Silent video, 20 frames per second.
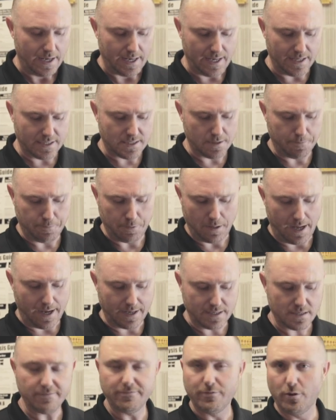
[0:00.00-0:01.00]
It
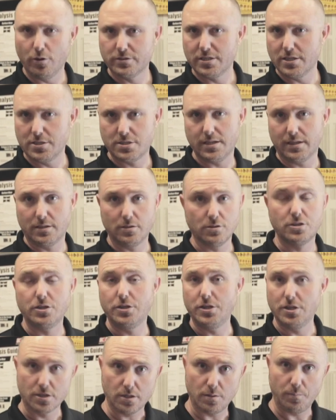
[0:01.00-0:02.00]
supplies a voltage signal to
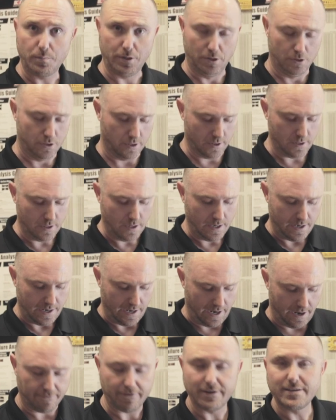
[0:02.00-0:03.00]
your computer
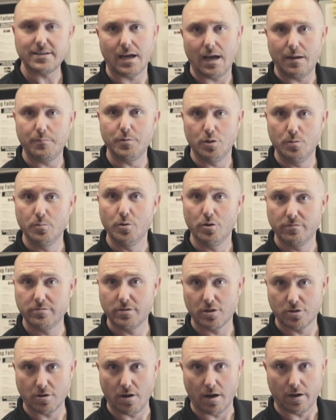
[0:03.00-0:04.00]
every time you move the
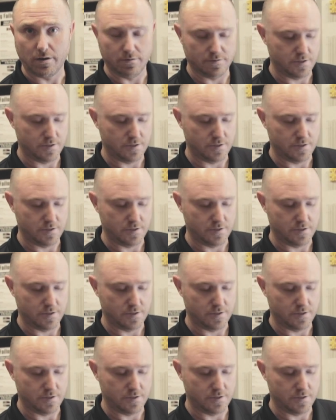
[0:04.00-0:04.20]
throttle.